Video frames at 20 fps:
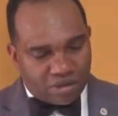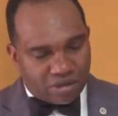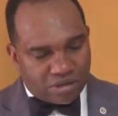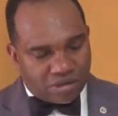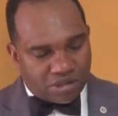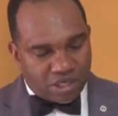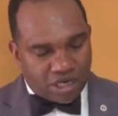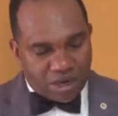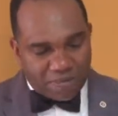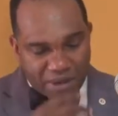
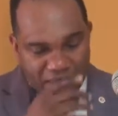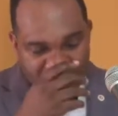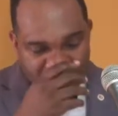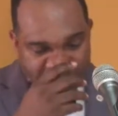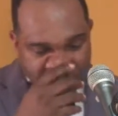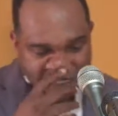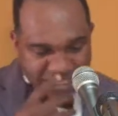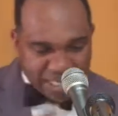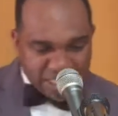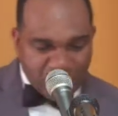So the
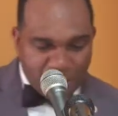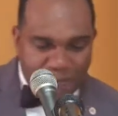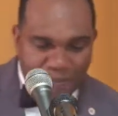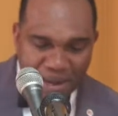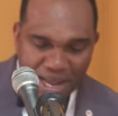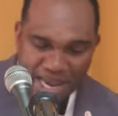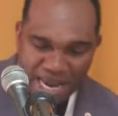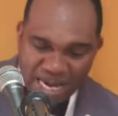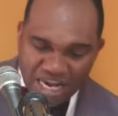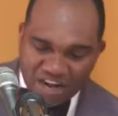minister said the
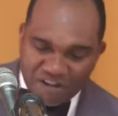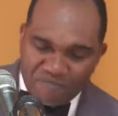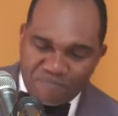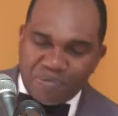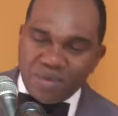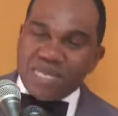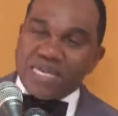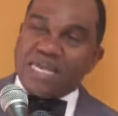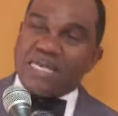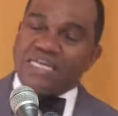pain of
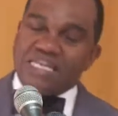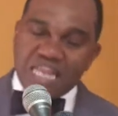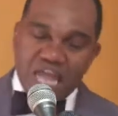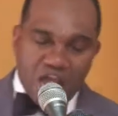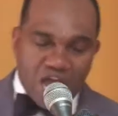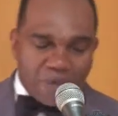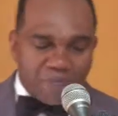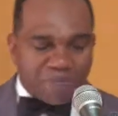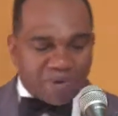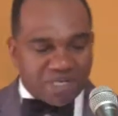being
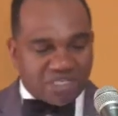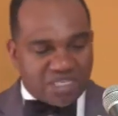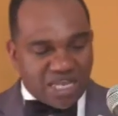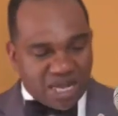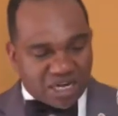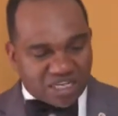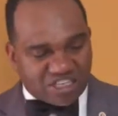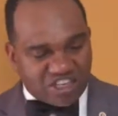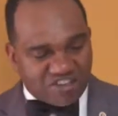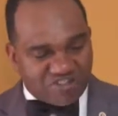
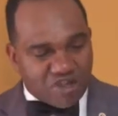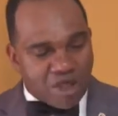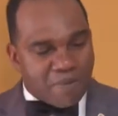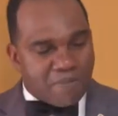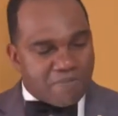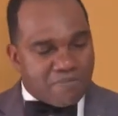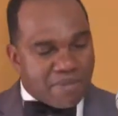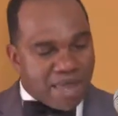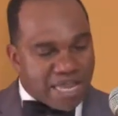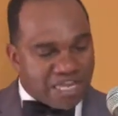non-productive
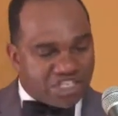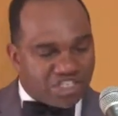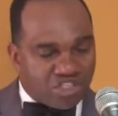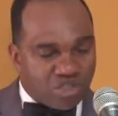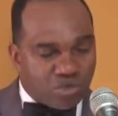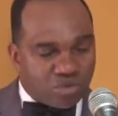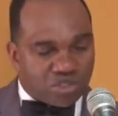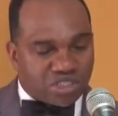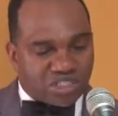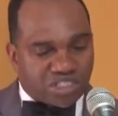makes
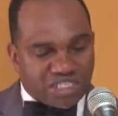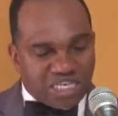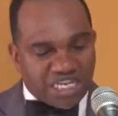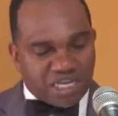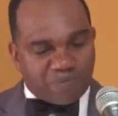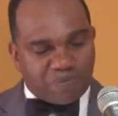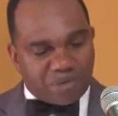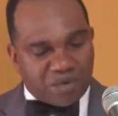you seek